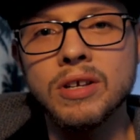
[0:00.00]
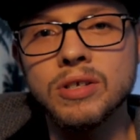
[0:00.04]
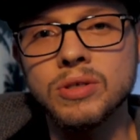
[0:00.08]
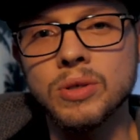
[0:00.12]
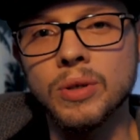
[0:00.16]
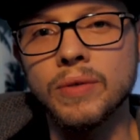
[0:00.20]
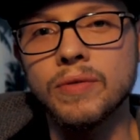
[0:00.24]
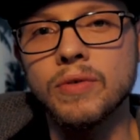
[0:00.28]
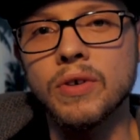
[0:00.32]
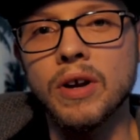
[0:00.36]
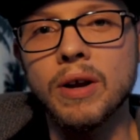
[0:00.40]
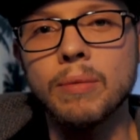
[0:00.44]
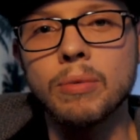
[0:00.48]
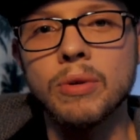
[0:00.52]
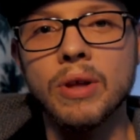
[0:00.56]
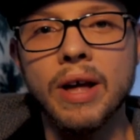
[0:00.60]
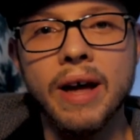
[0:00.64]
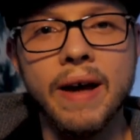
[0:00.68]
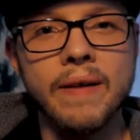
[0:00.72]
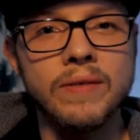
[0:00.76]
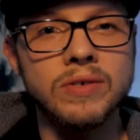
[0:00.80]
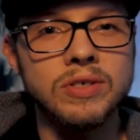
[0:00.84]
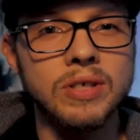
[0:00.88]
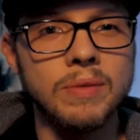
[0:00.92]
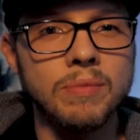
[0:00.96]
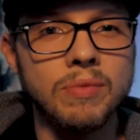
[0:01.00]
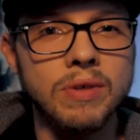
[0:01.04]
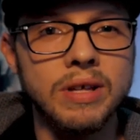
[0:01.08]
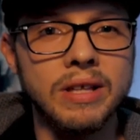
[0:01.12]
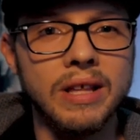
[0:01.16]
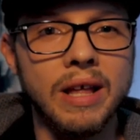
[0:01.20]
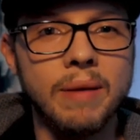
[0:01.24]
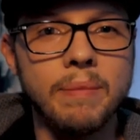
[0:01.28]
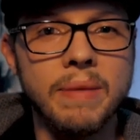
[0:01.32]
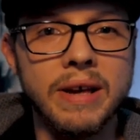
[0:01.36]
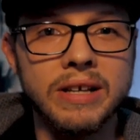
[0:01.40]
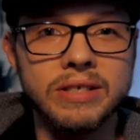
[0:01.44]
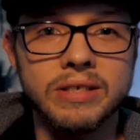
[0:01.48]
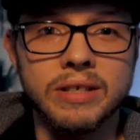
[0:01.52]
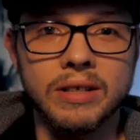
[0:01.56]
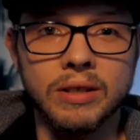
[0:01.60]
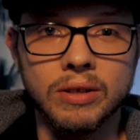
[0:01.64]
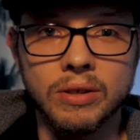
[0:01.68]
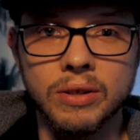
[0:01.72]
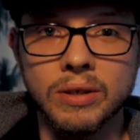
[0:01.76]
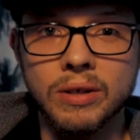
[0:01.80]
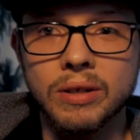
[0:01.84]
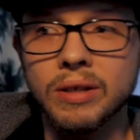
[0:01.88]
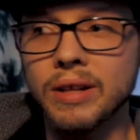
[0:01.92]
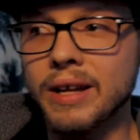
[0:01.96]
So if you're able to have something that makes it
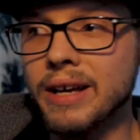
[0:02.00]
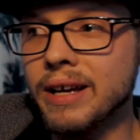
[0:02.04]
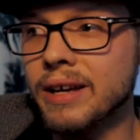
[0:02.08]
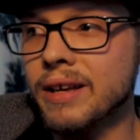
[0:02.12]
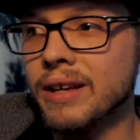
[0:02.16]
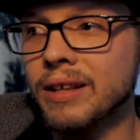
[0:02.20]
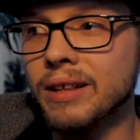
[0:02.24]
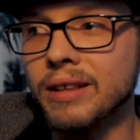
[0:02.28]
look like